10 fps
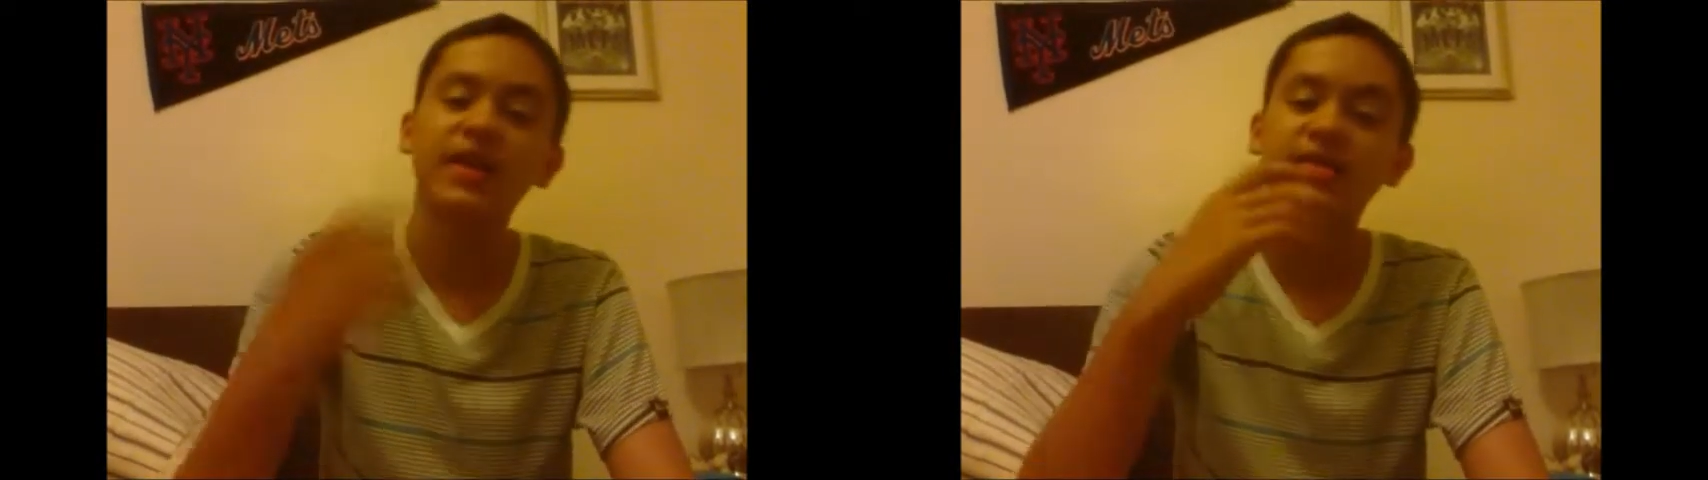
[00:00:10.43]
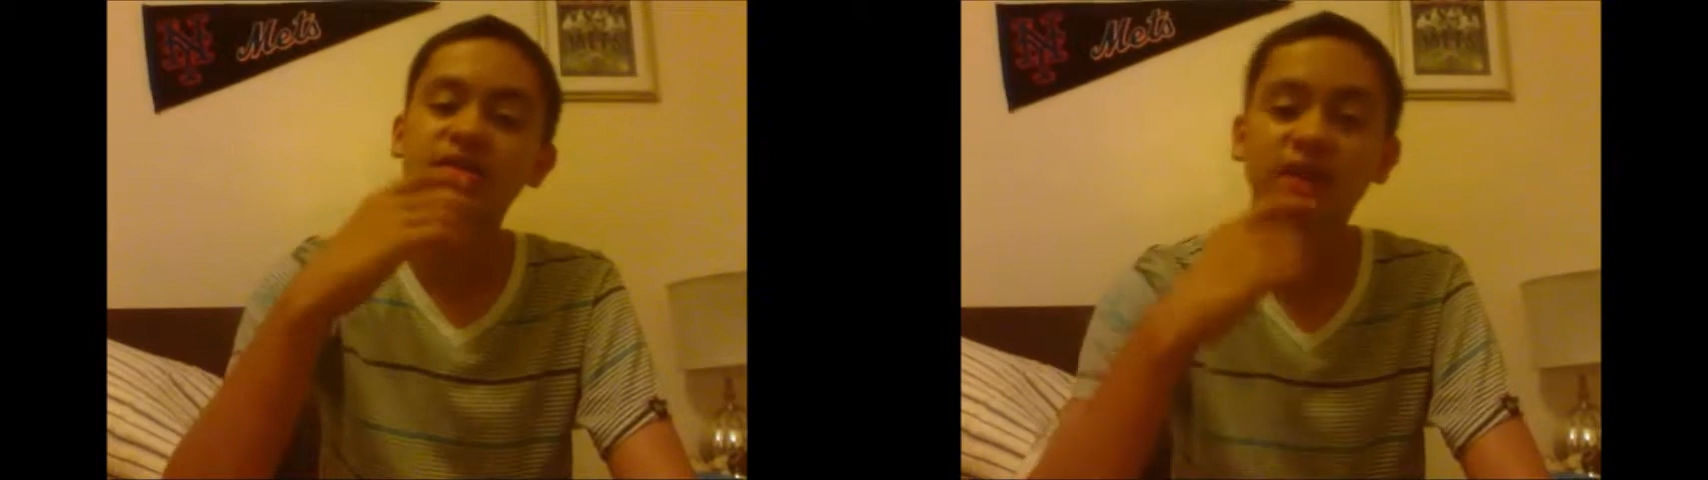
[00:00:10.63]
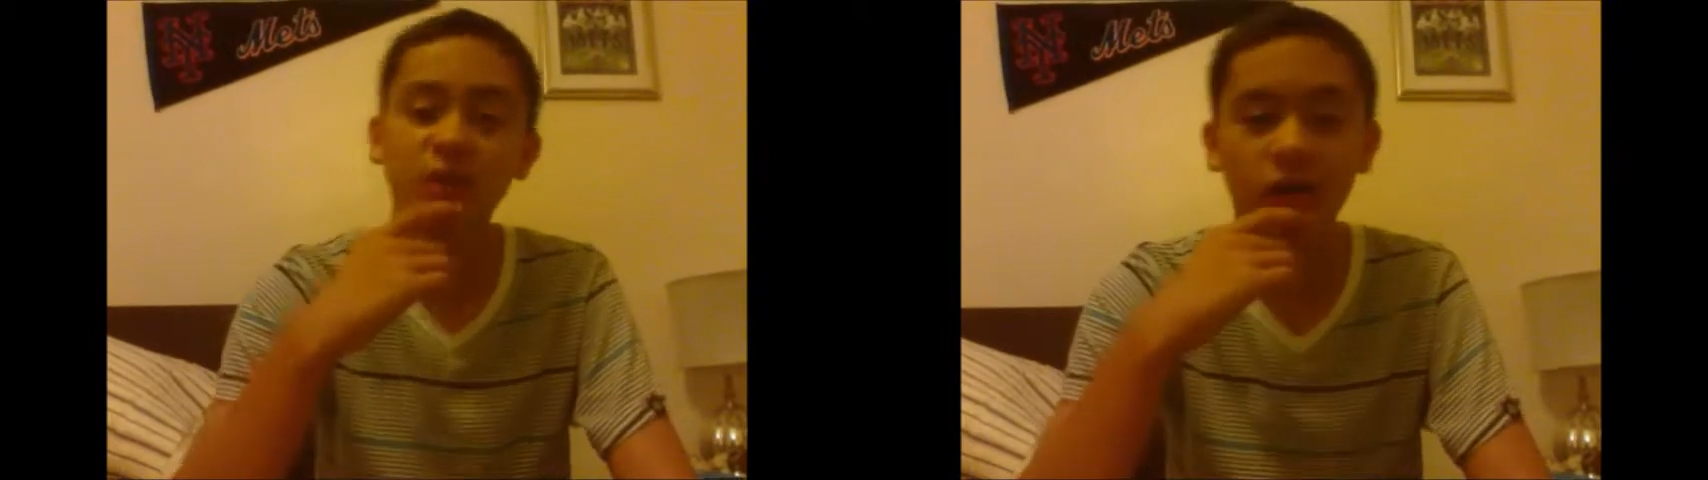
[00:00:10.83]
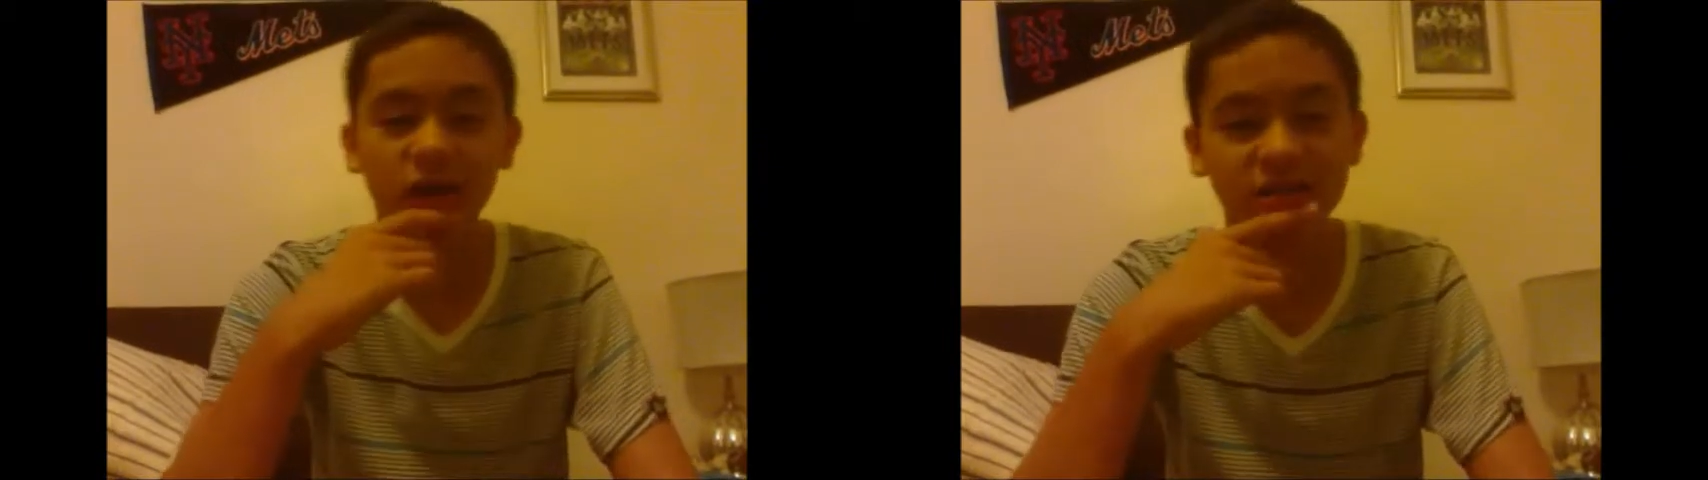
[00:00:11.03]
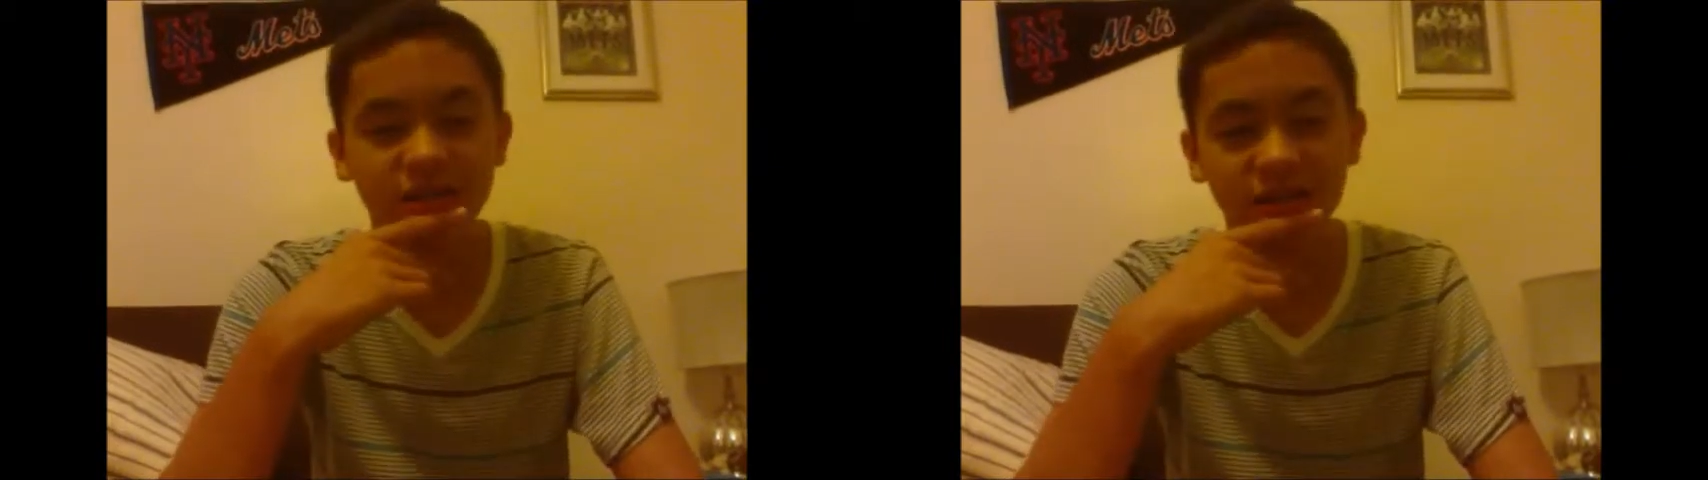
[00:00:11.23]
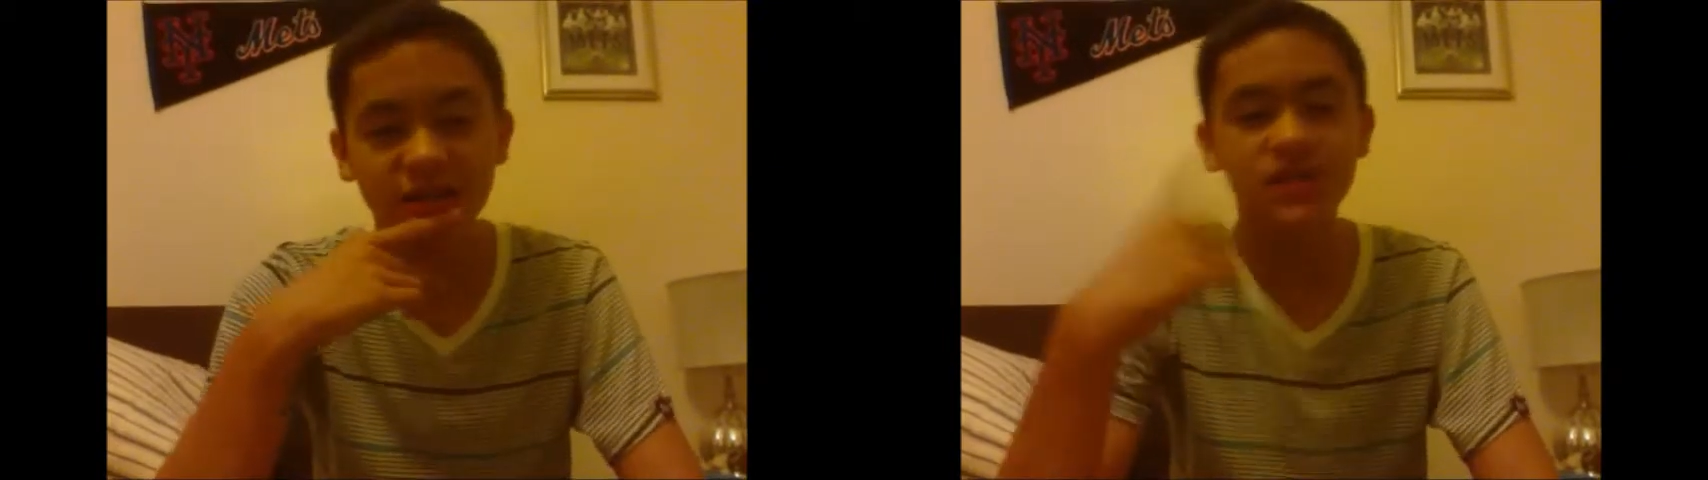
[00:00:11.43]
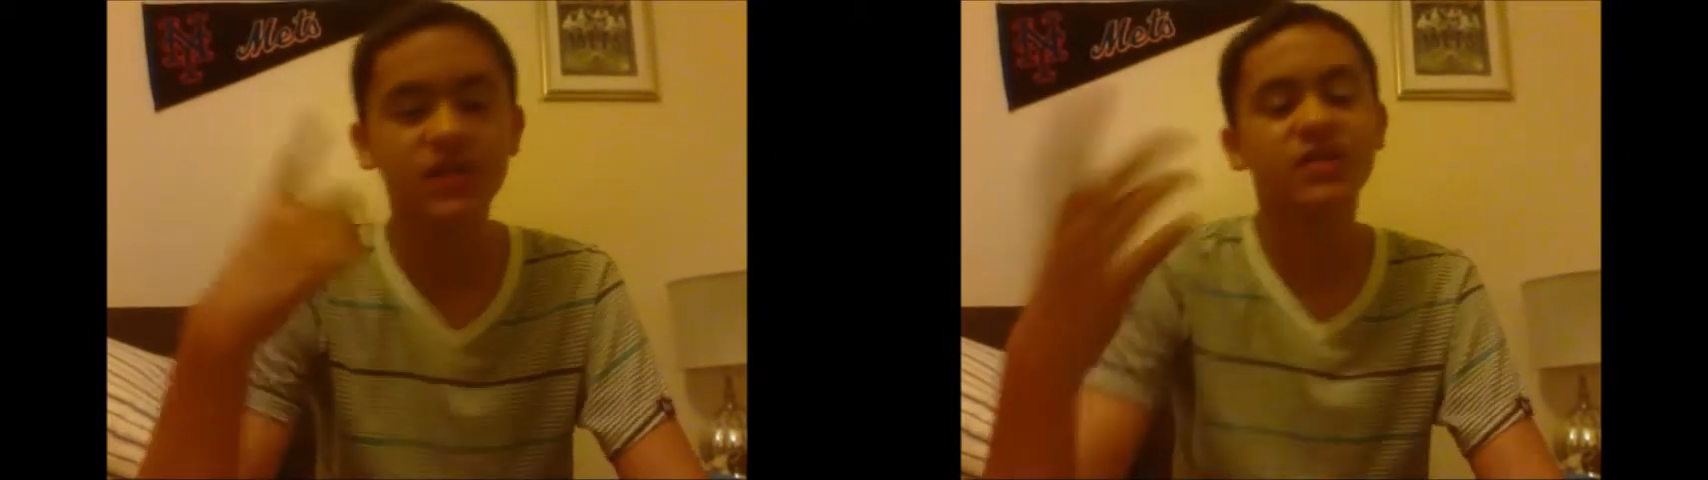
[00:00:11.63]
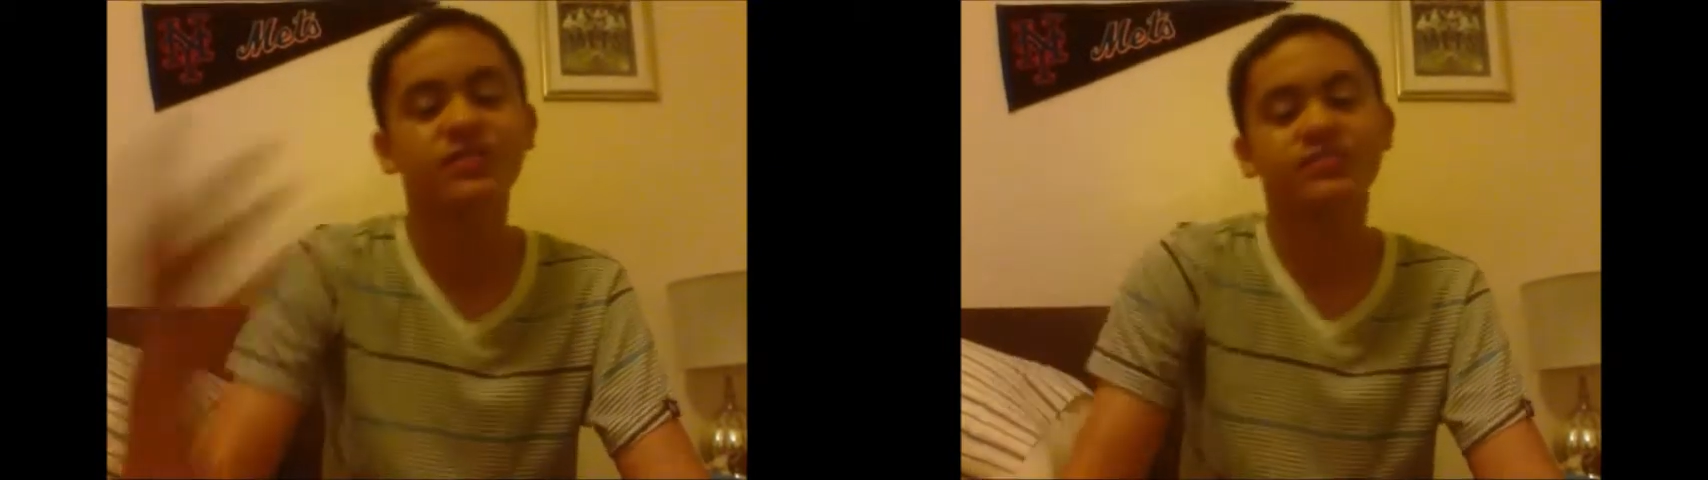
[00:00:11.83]
I started watching this,
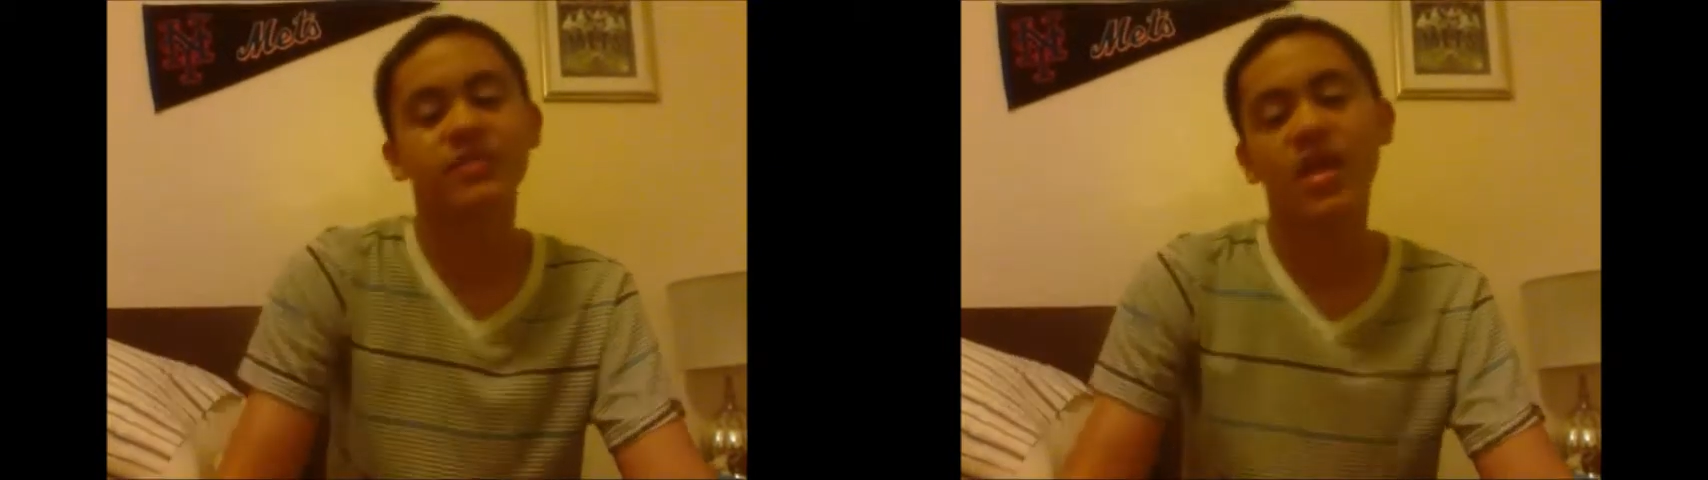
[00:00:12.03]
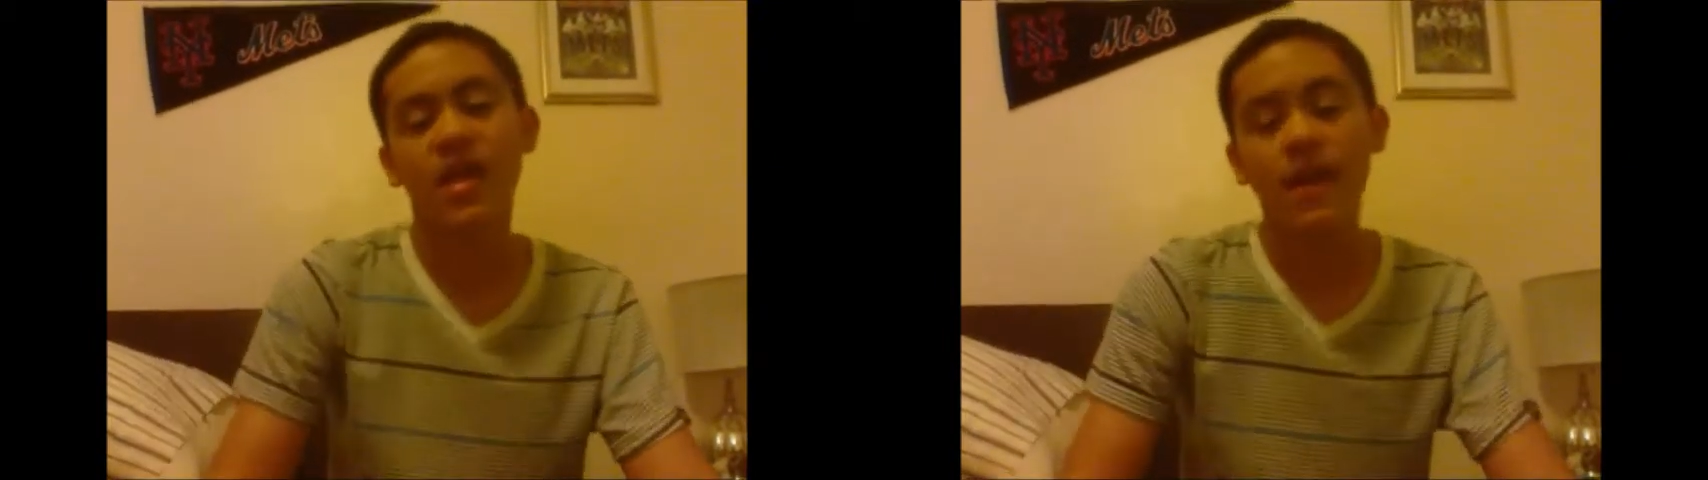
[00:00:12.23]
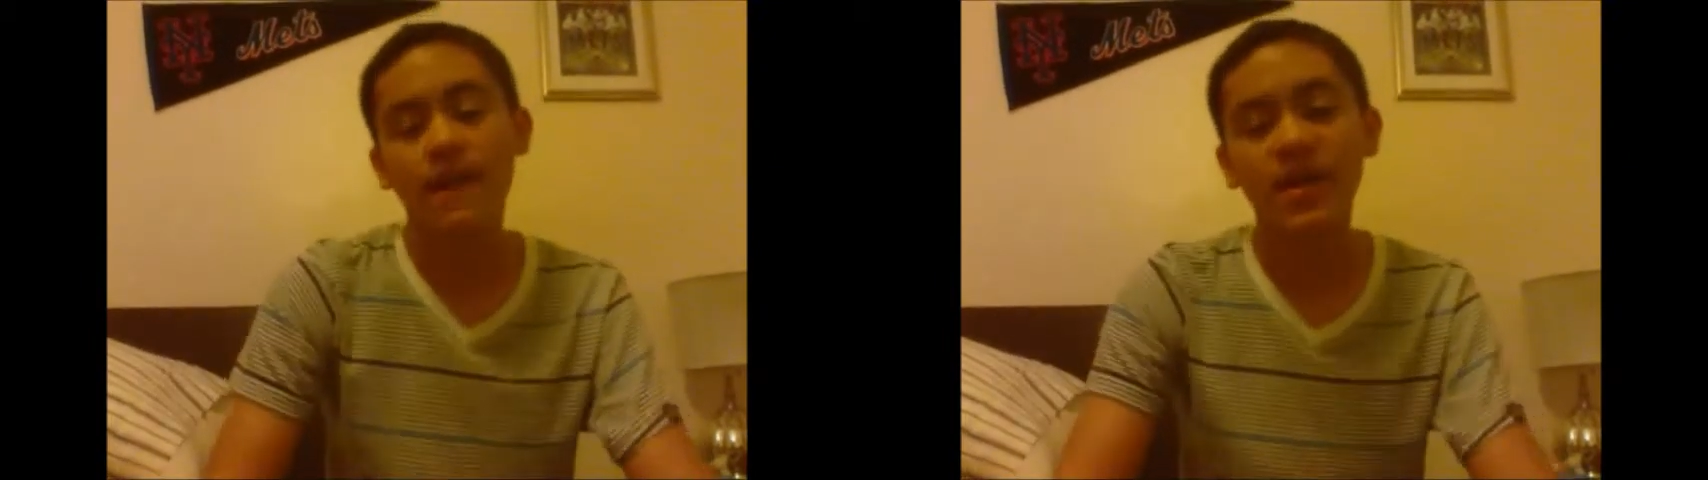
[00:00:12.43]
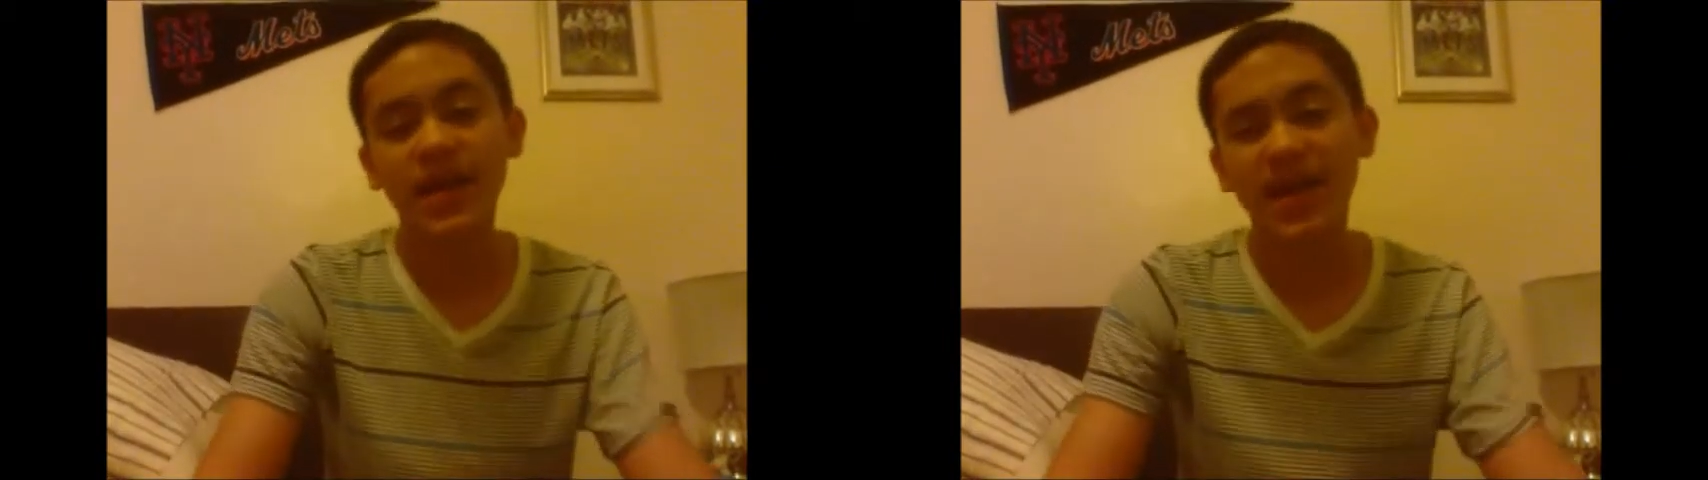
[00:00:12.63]
but